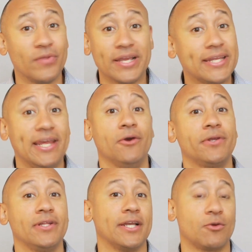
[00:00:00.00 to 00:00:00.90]
they
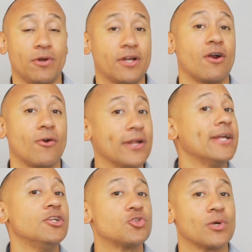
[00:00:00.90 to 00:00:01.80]
calculate credit card
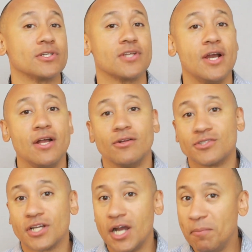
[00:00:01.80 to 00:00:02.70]
interest,
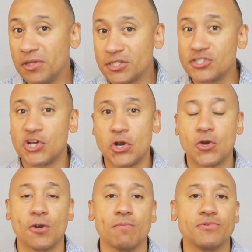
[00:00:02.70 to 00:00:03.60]
there's a couple of
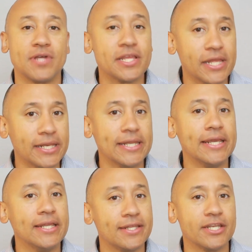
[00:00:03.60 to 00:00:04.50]
terms that you
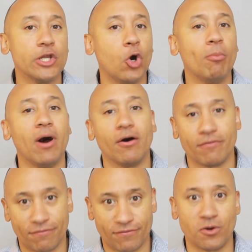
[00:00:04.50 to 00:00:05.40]
need to know about
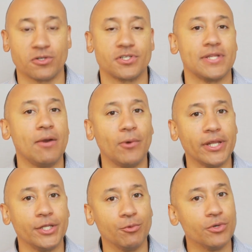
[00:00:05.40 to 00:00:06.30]
first. So that way
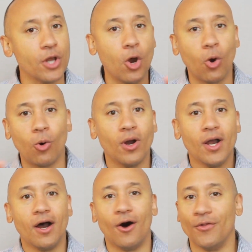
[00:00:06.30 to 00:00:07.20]
you know
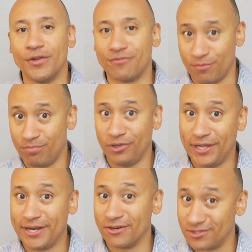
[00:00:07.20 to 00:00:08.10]
all the different
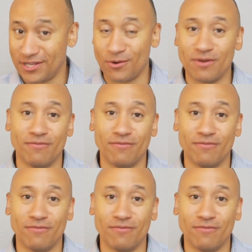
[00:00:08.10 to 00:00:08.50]
players that are